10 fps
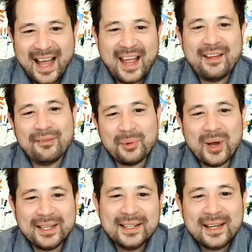Hi,
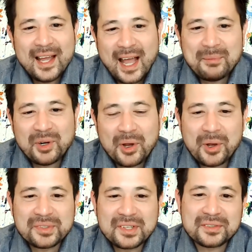everyone. I'm your
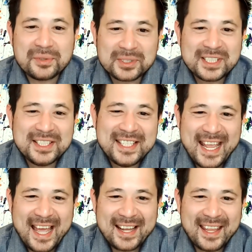host, Zoltan
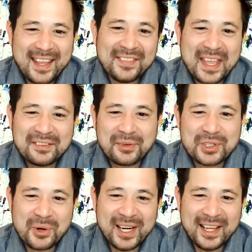Diak, and thanks for
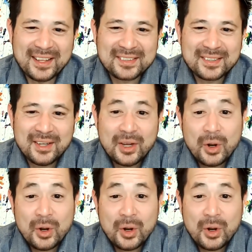joining us.